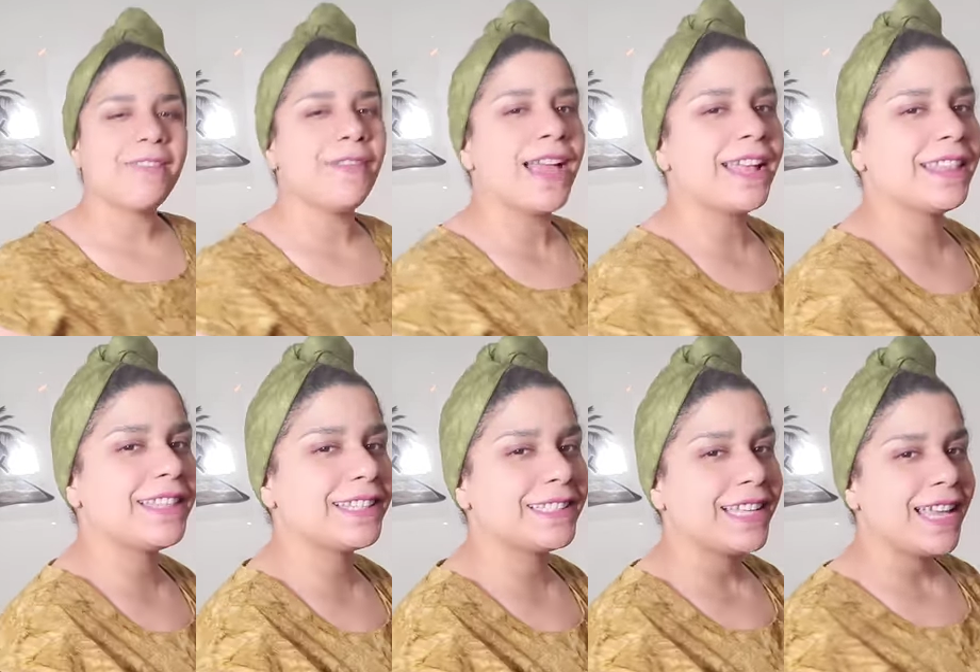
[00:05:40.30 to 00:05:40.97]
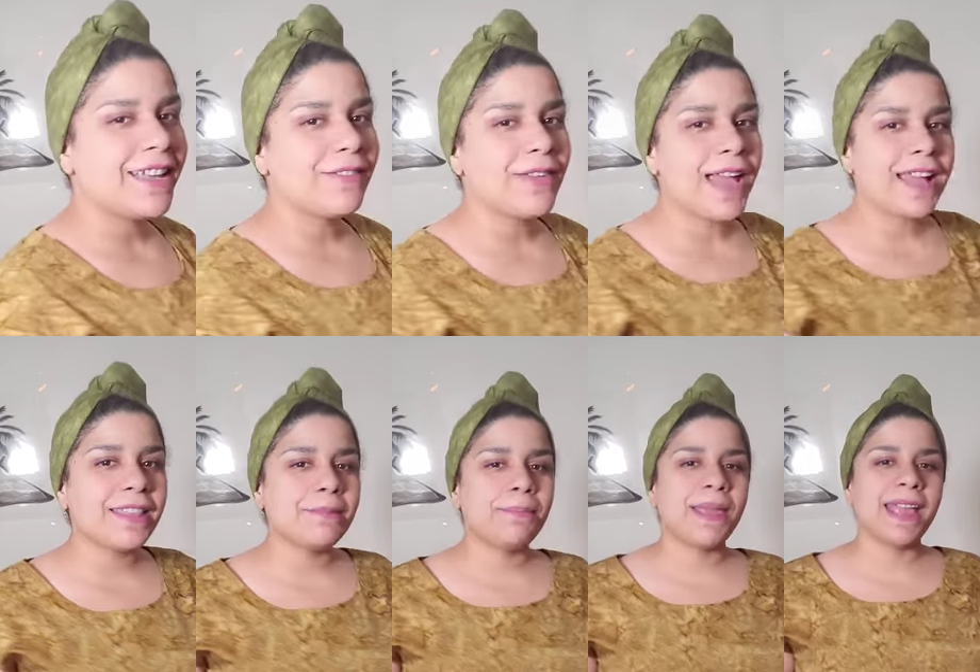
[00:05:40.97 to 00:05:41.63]
I've had this, I've
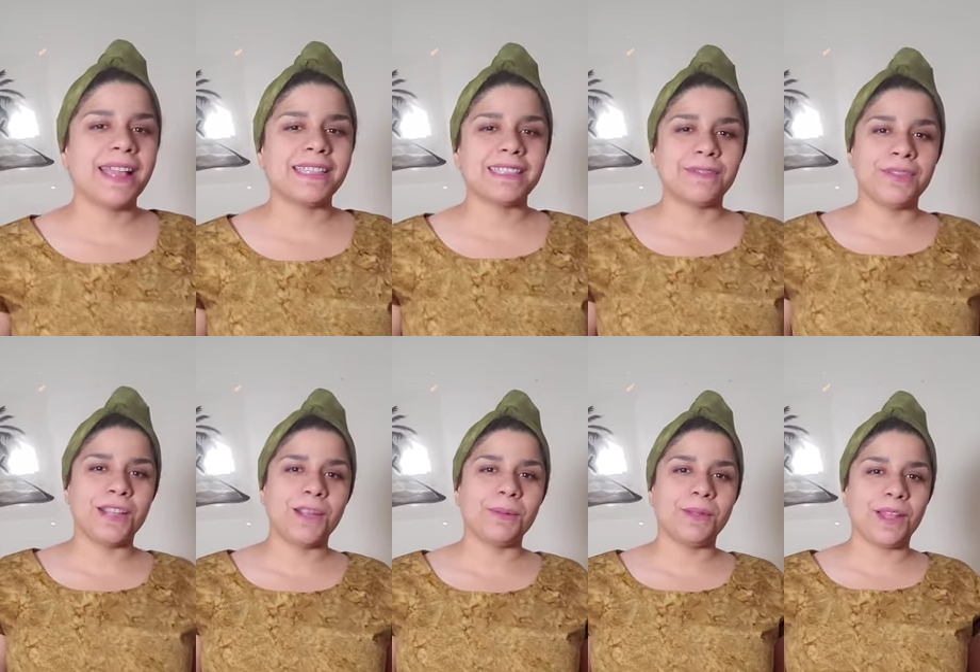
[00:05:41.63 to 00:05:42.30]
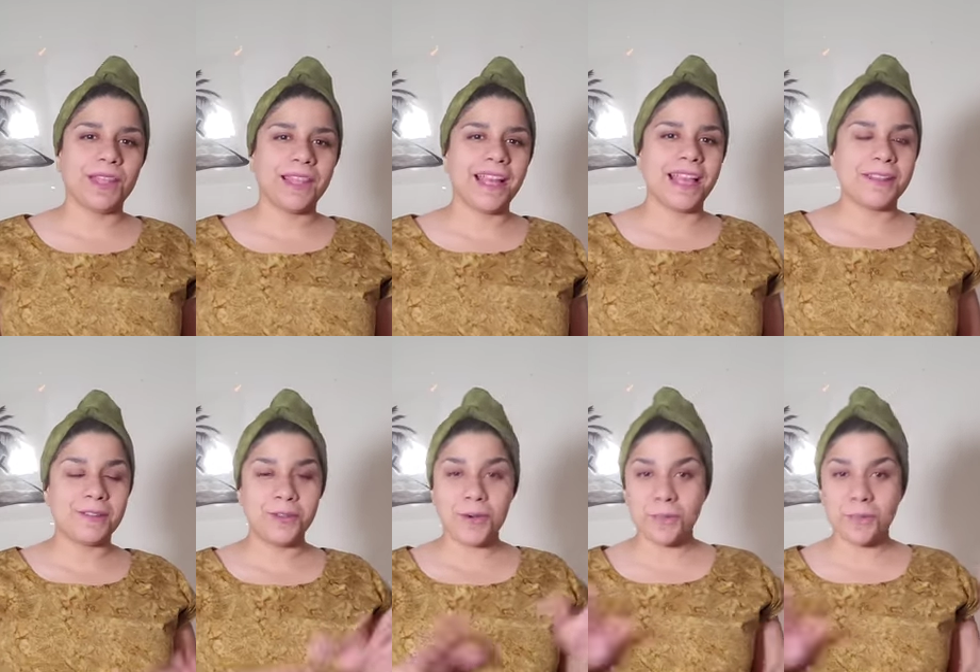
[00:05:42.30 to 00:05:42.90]
had the pants available online,